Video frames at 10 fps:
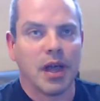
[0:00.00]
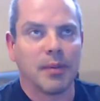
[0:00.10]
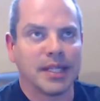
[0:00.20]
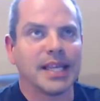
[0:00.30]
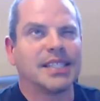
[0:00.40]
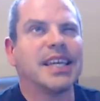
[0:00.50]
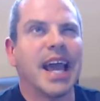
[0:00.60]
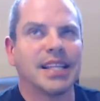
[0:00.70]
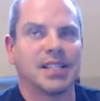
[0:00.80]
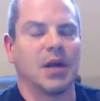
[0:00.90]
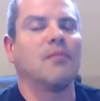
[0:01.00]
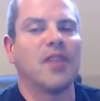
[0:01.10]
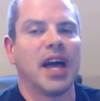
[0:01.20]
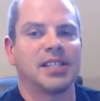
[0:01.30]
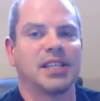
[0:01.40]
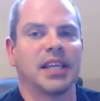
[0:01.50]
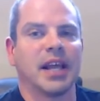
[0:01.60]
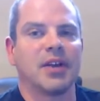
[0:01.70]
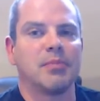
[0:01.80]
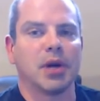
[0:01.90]
I mean, yes, he had some
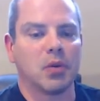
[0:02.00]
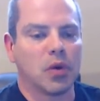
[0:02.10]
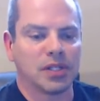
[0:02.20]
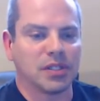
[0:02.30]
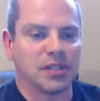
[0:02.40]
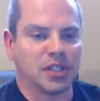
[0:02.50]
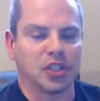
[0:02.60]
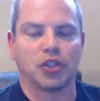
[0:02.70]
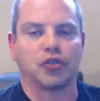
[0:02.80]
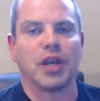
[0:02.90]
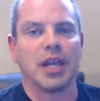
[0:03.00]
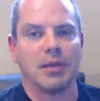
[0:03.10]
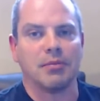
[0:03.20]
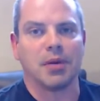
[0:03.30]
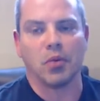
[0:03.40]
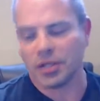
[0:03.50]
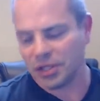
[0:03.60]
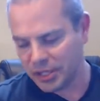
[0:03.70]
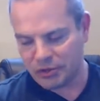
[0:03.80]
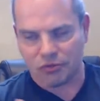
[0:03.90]
vascularity, but it wasn't extreme. It
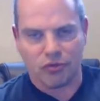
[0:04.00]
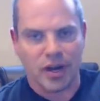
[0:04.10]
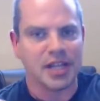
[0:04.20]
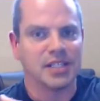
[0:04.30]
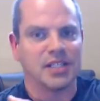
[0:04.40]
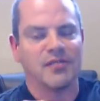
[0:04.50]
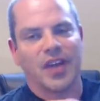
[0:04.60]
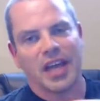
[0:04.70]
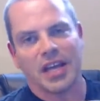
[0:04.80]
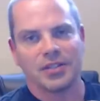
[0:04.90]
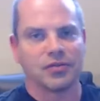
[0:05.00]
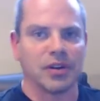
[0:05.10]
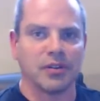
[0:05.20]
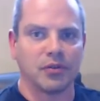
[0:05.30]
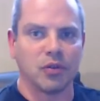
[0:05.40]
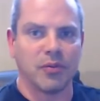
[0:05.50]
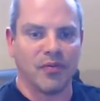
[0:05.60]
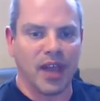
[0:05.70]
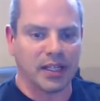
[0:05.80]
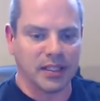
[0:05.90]
wasn't like crazy veins running through him. In
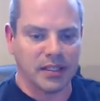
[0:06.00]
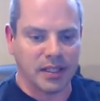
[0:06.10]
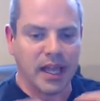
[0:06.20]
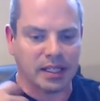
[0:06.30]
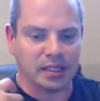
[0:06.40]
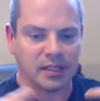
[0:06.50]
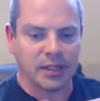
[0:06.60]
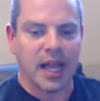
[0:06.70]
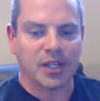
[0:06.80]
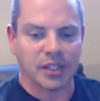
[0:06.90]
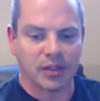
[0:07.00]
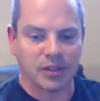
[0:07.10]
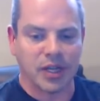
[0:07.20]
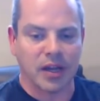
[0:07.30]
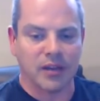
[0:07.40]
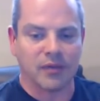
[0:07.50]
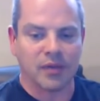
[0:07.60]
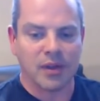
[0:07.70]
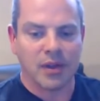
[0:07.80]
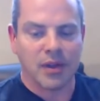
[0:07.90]
fact, he actually looked kind of
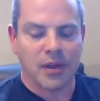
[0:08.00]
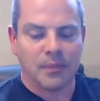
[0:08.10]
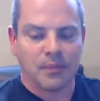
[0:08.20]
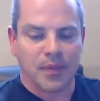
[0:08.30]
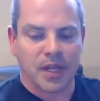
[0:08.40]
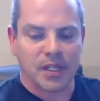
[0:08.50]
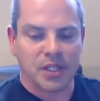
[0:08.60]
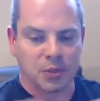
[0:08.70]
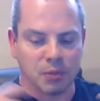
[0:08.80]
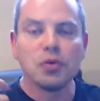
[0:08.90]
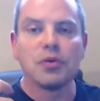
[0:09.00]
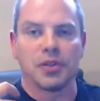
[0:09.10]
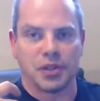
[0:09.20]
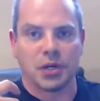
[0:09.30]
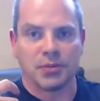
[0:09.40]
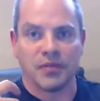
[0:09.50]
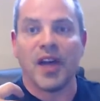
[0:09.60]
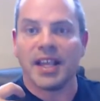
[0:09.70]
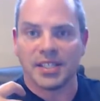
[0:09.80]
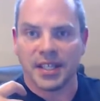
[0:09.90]
uh, smooth in terms of
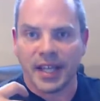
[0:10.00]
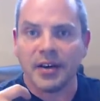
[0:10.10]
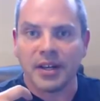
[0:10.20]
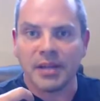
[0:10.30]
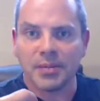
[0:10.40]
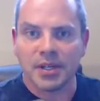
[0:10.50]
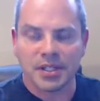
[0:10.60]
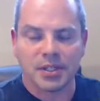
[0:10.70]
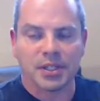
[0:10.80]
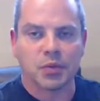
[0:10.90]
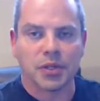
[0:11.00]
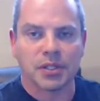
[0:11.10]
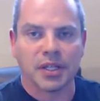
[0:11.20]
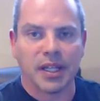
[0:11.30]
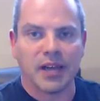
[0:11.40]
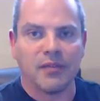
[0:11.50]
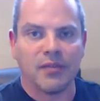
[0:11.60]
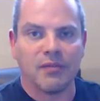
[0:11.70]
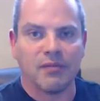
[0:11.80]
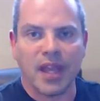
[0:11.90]
vascularity because there just wasn't a lot of
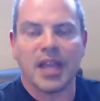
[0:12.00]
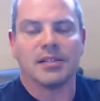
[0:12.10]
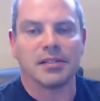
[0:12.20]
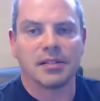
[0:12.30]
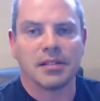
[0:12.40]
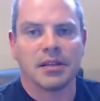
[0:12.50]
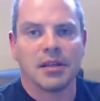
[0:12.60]
veins.